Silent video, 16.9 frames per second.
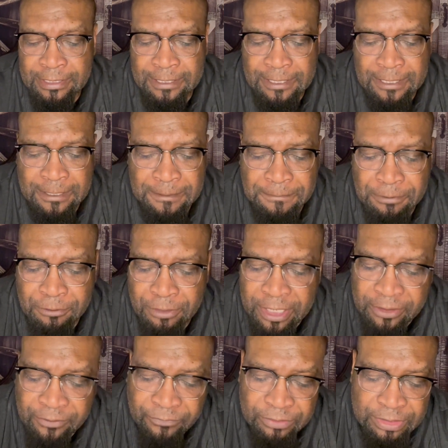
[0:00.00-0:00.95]
uh,
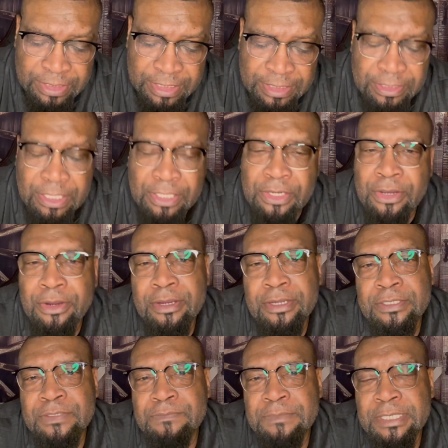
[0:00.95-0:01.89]
prayer for just
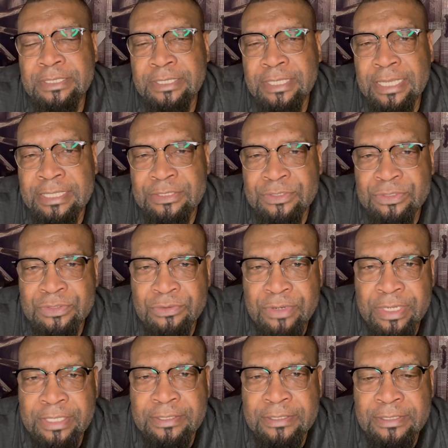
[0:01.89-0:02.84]
encouragement and
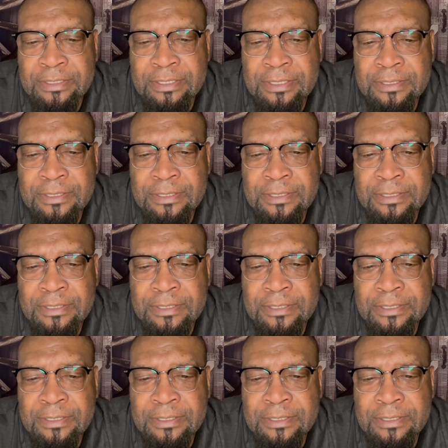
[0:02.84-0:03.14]
strength.